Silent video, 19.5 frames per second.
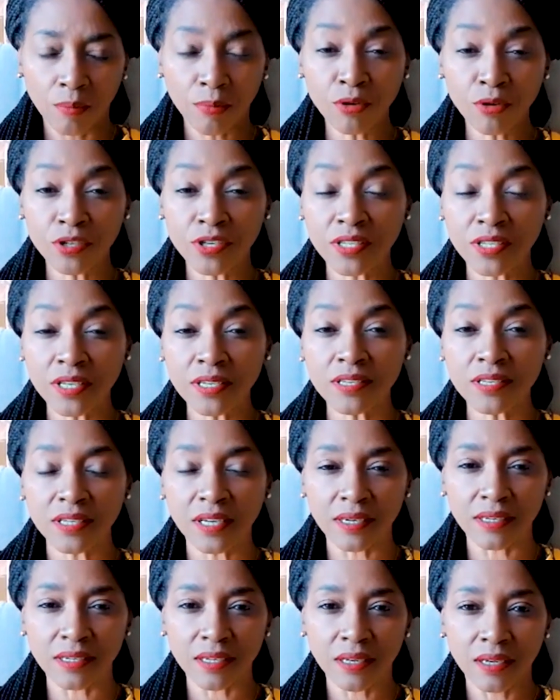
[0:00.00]

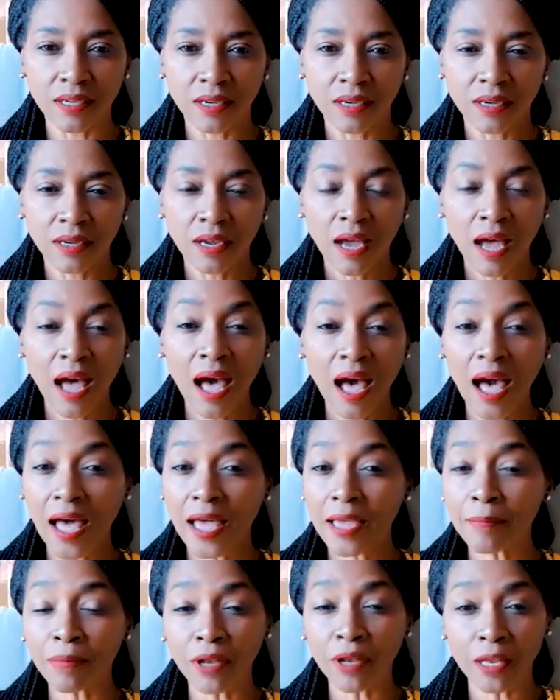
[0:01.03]
persistent,
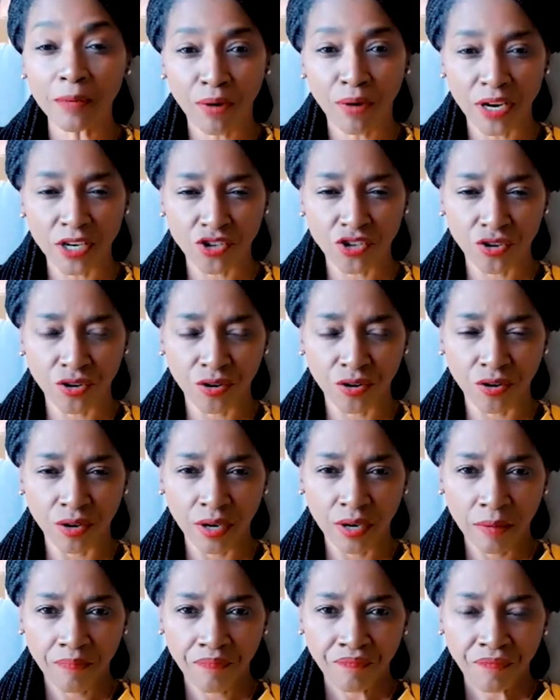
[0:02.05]
high blood pressure
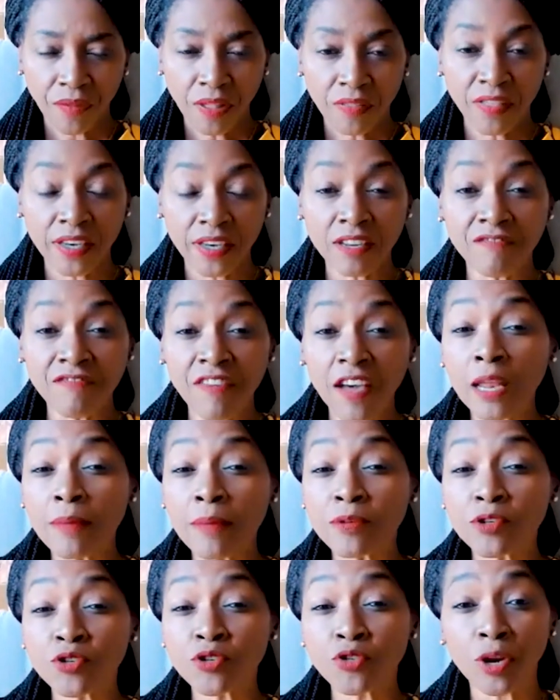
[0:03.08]
that
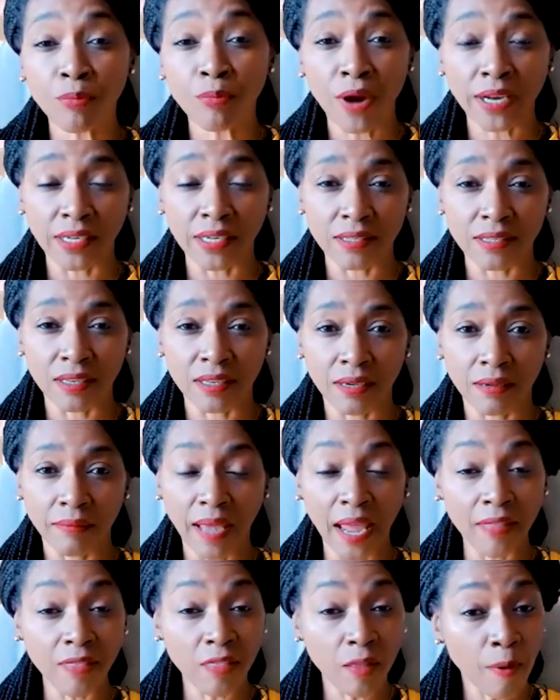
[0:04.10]
develops during
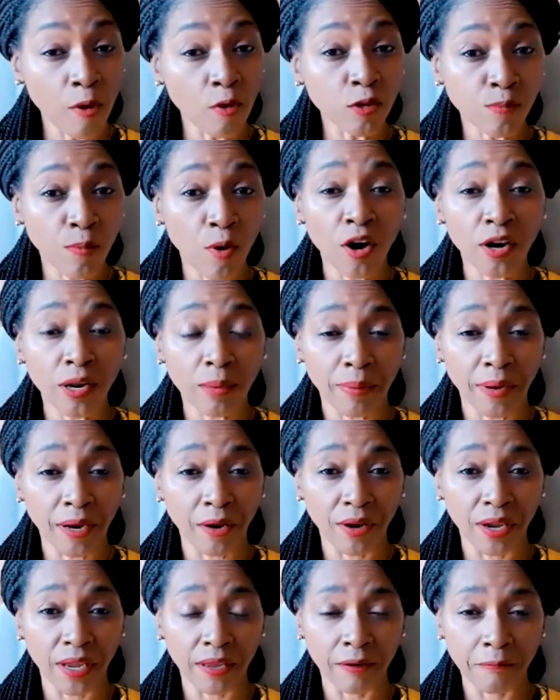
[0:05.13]
pregnancy and the postpartum
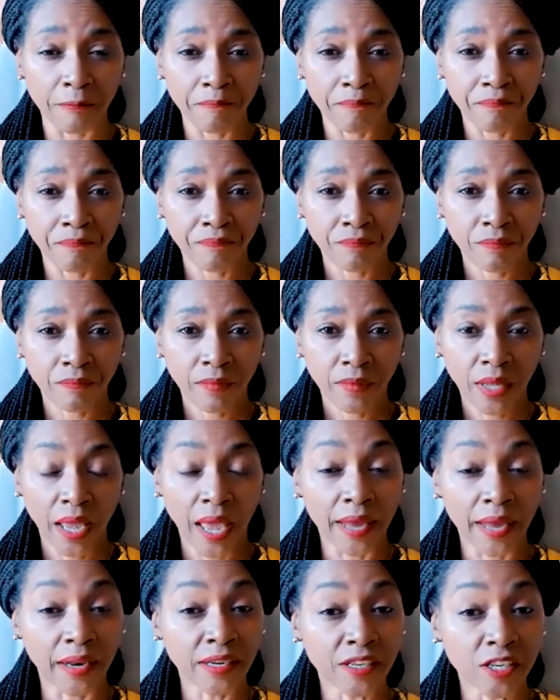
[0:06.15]
period,
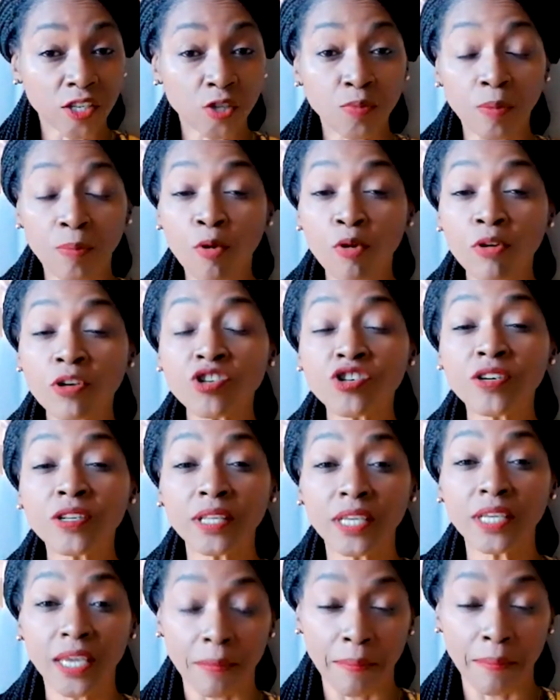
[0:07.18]
and it
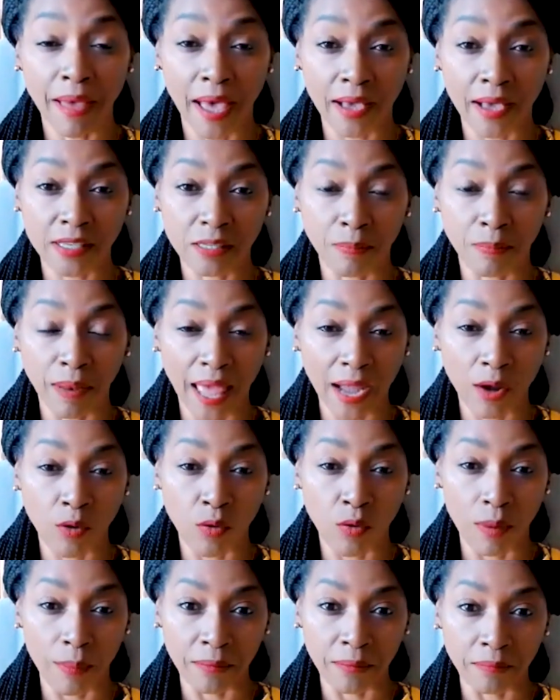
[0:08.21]
disproportionately impacts
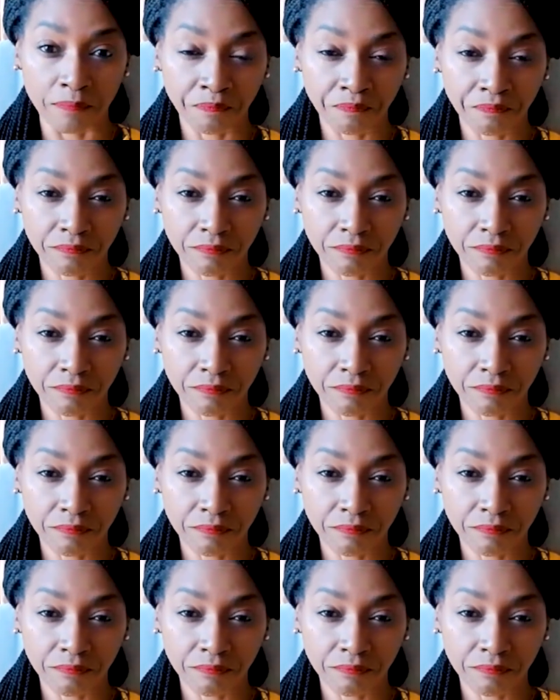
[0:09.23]
Black women.